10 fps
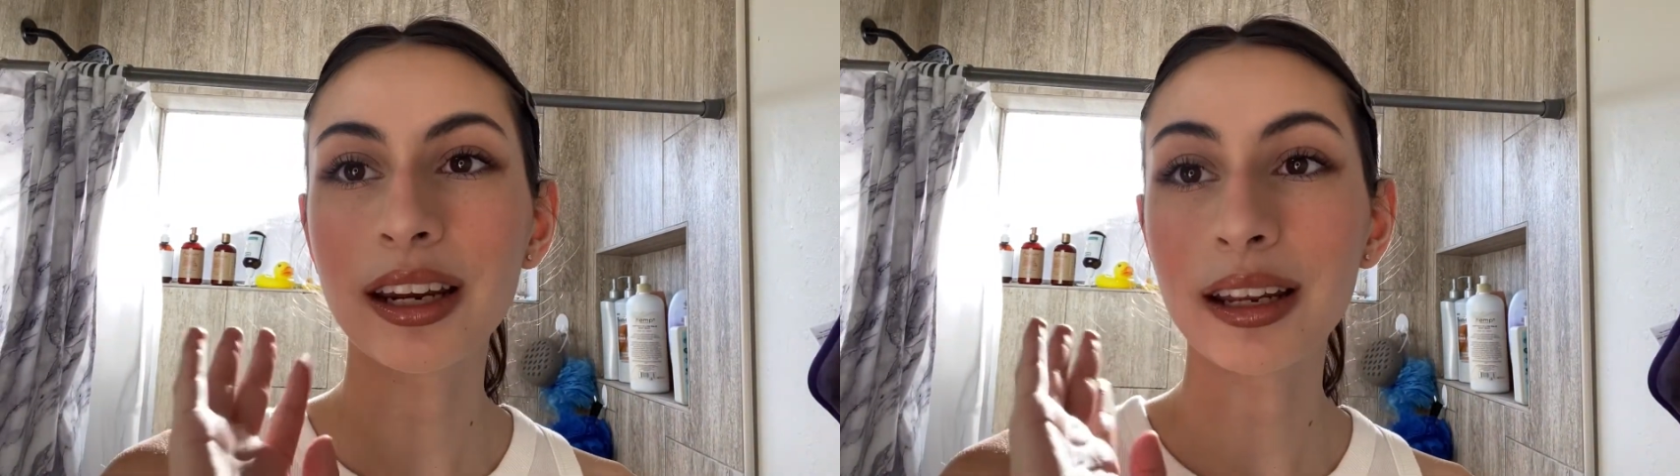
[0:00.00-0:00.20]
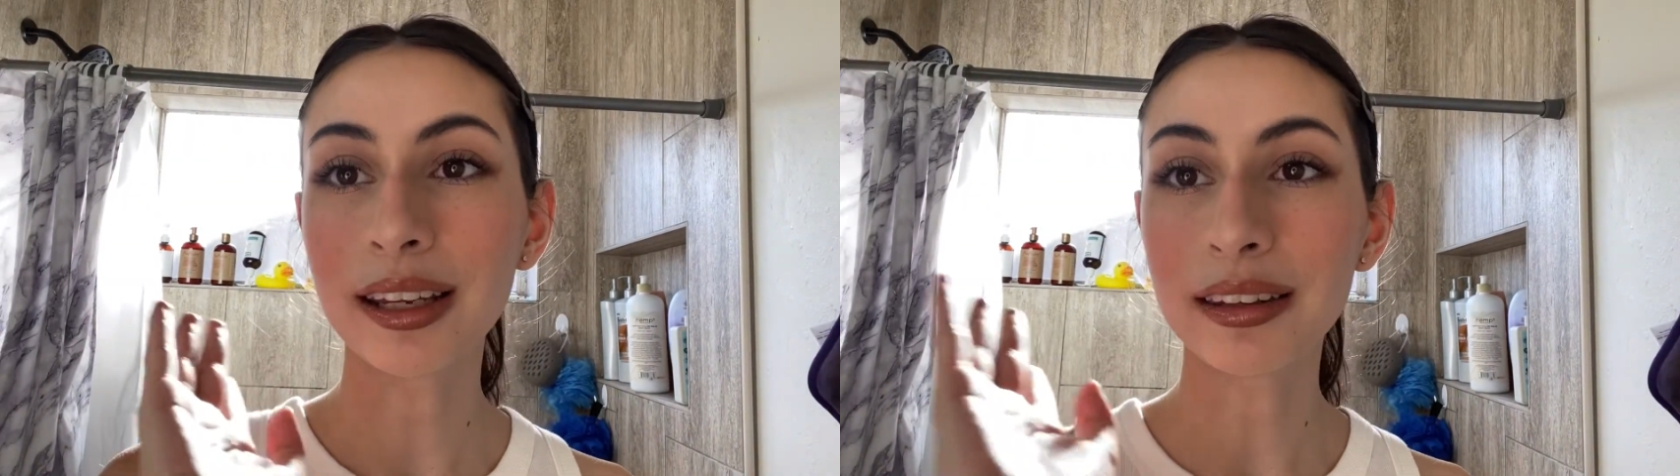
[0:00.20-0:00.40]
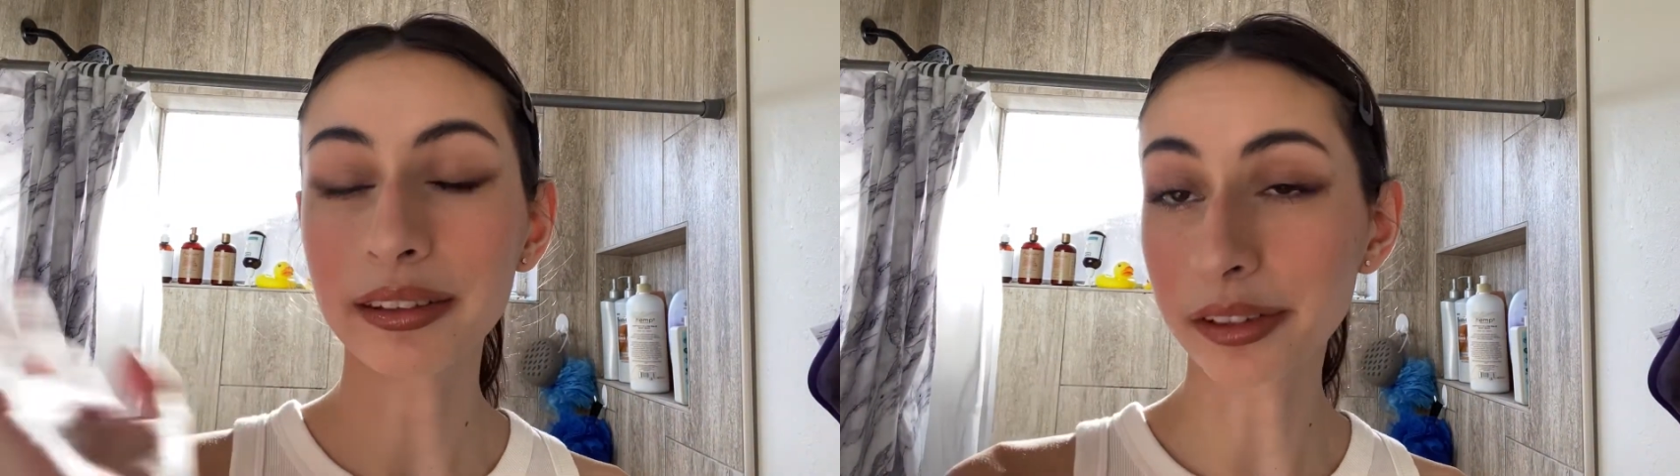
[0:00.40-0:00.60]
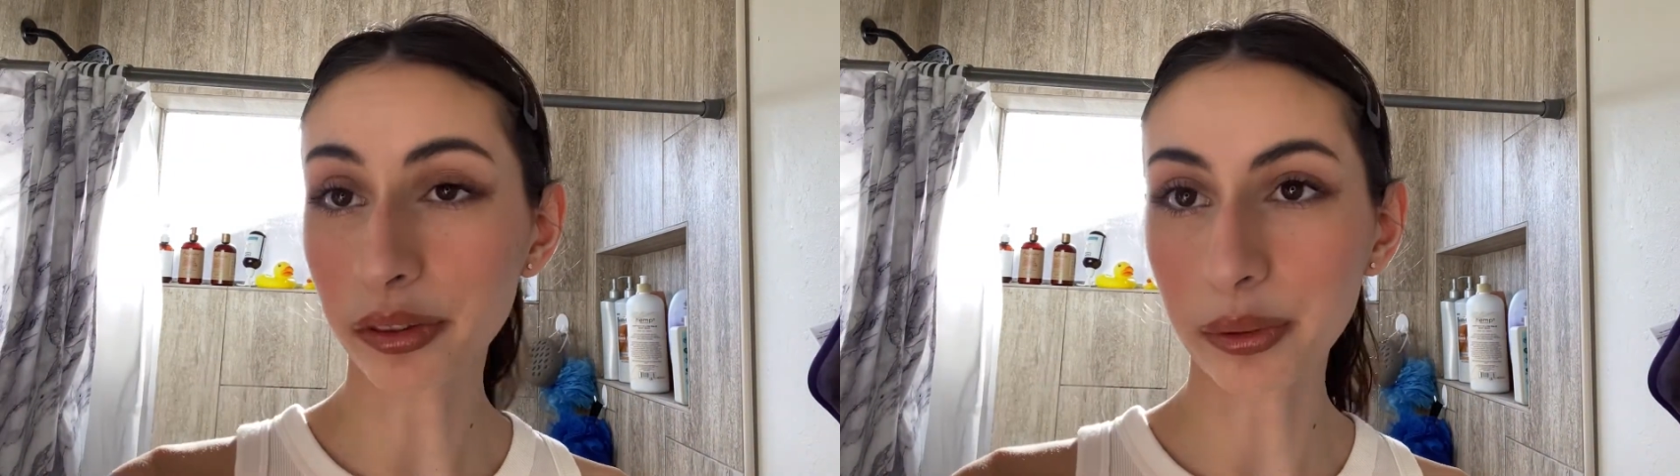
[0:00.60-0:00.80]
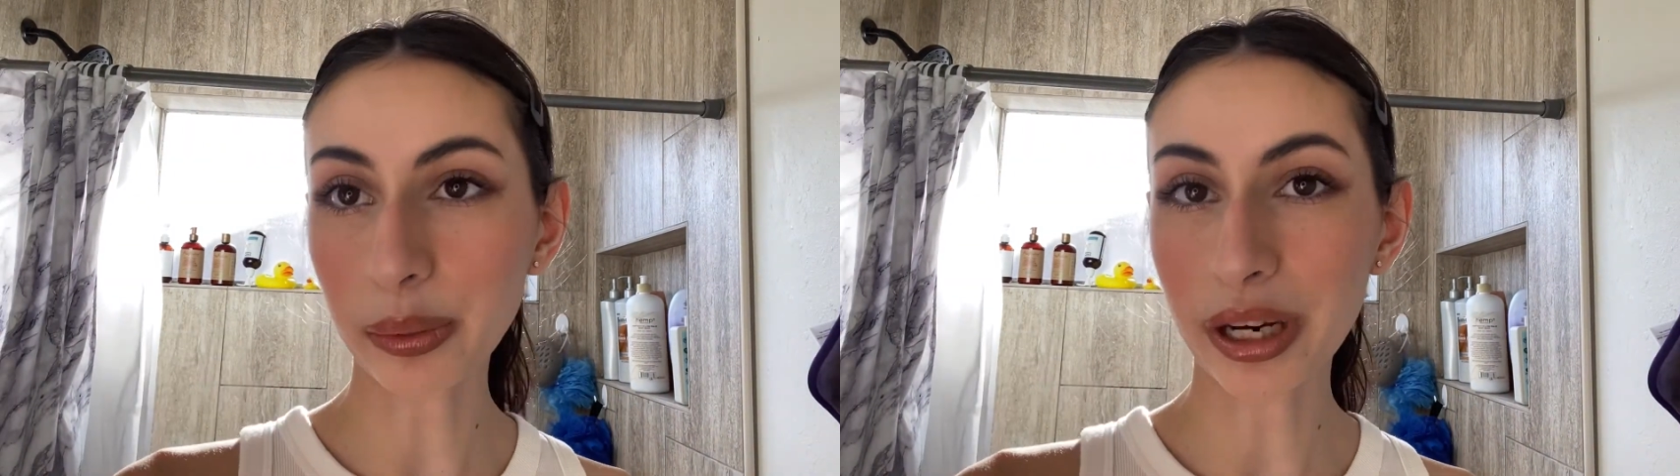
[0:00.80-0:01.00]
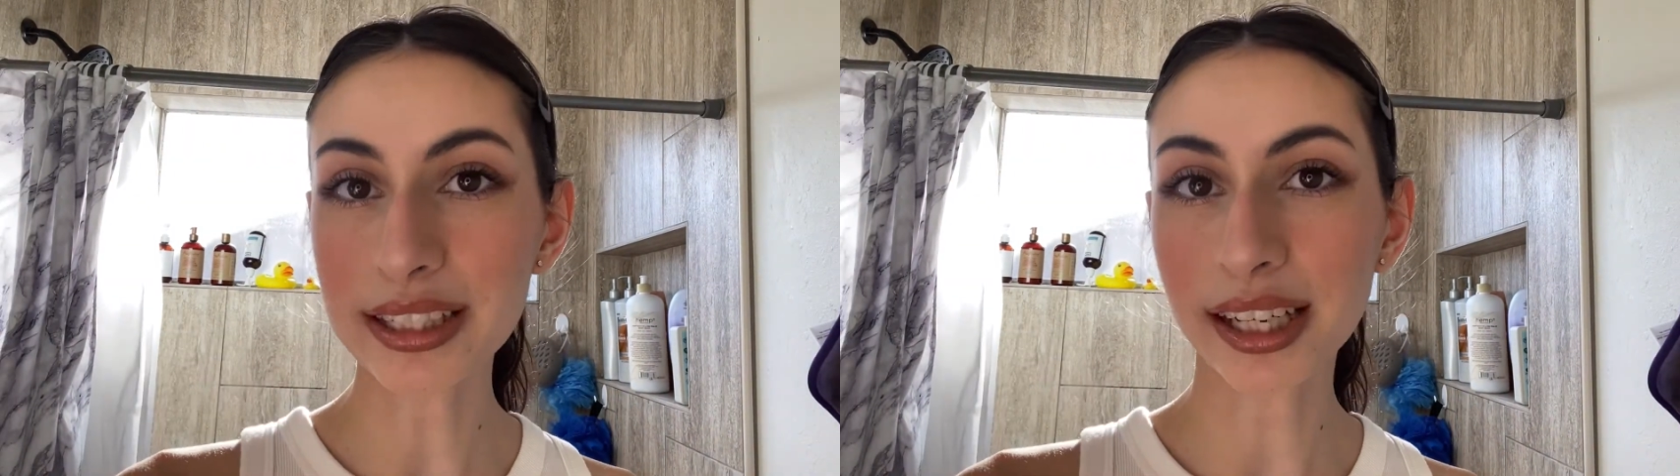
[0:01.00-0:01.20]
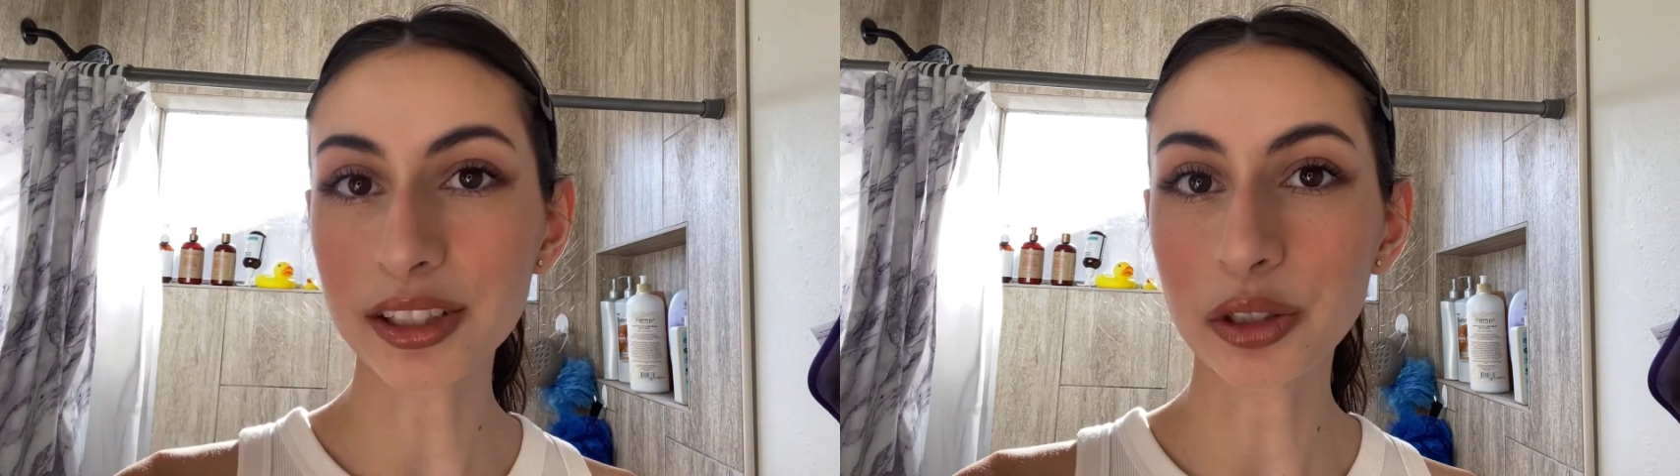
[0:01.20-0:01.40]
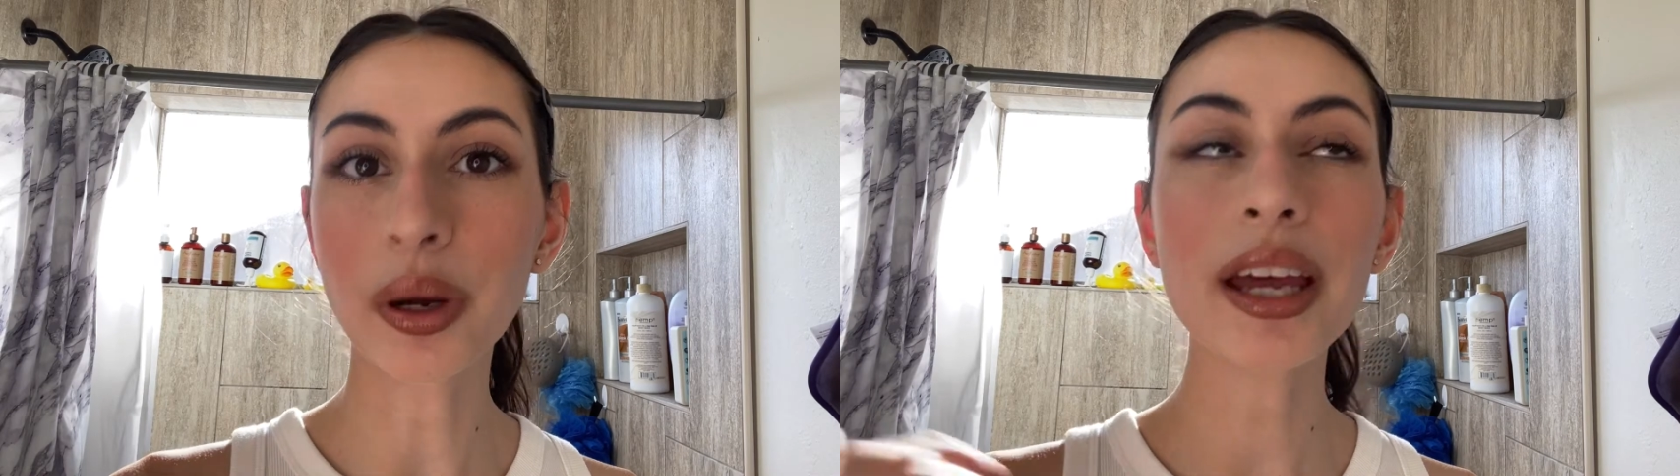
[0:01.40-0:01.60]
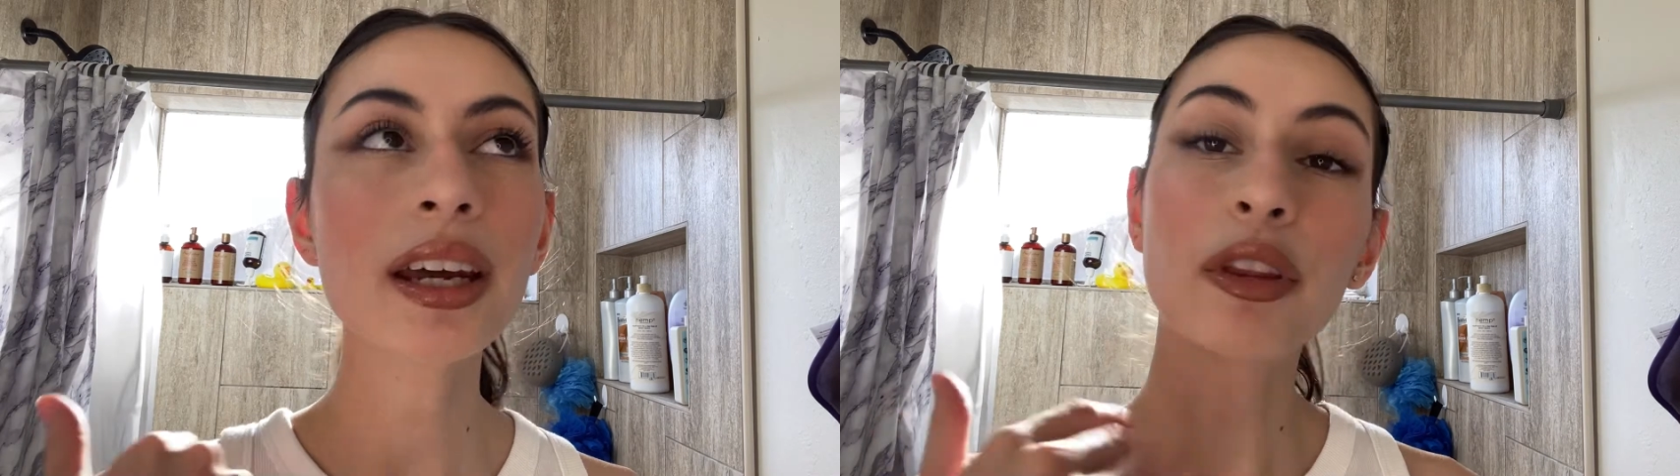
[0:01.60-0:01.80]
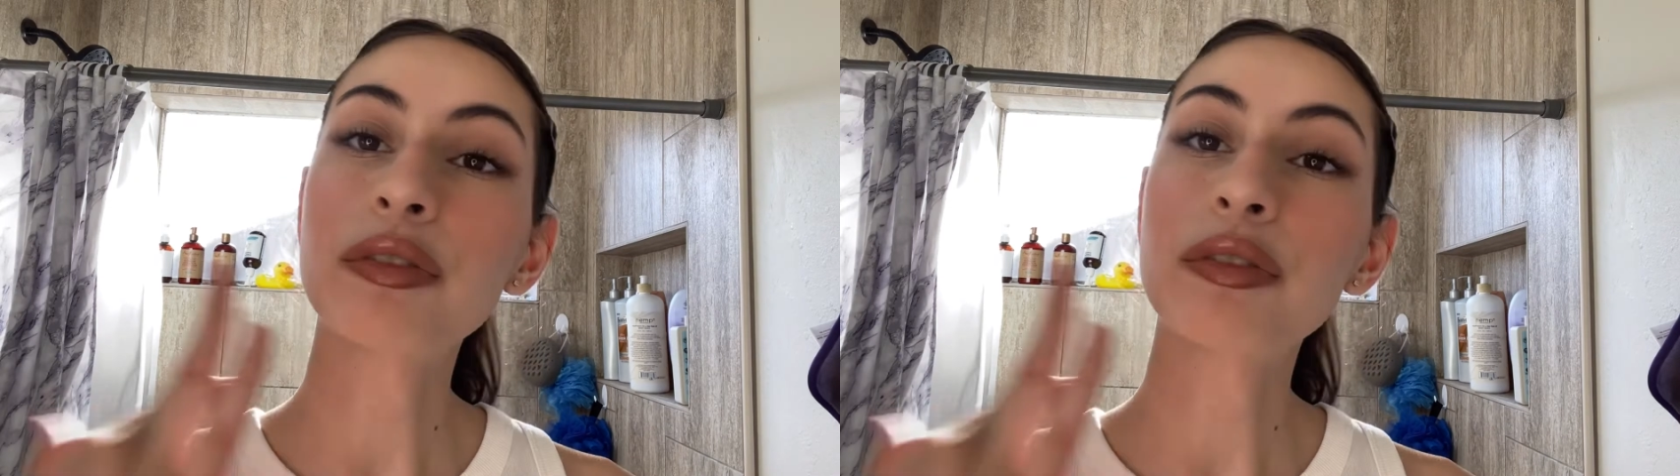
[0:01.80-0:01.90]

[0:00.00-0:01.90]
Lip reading: in the three ways that I do it.